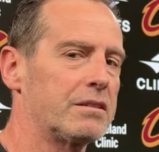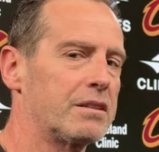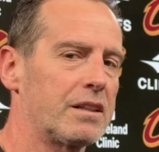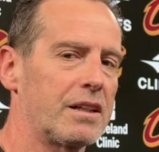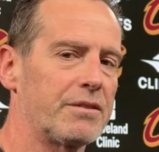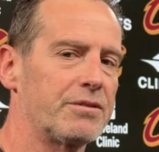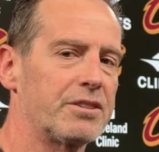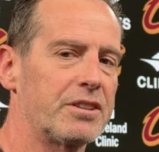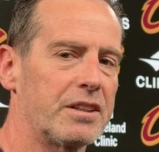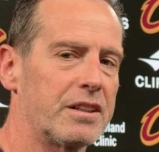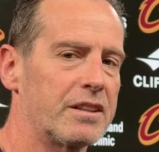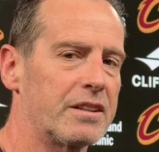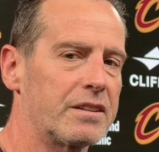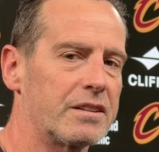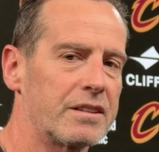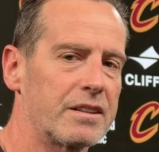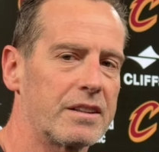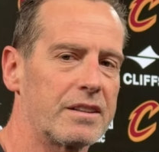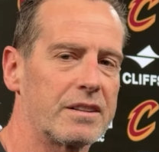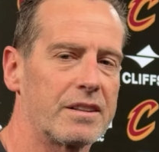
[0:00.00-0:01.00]
that I've seen
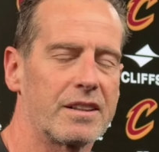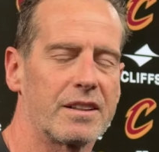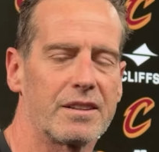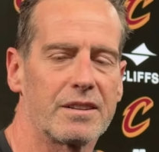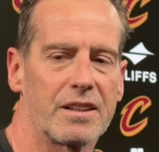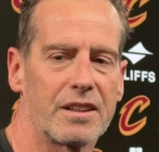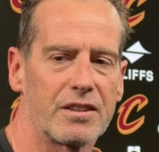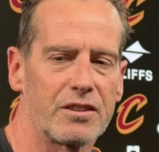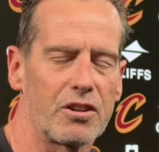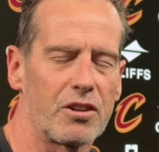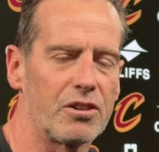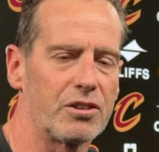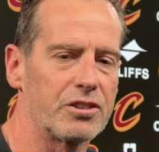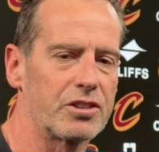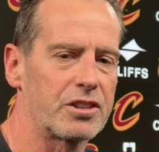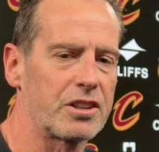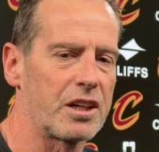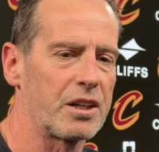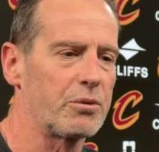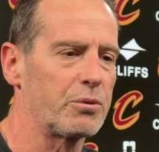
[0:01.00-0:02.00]
in Golden
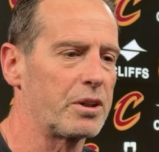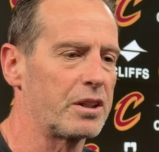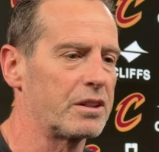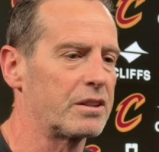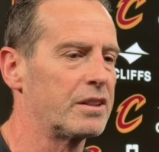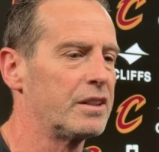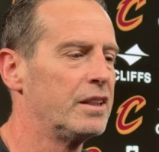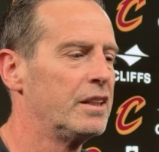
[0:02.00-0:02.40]
State, where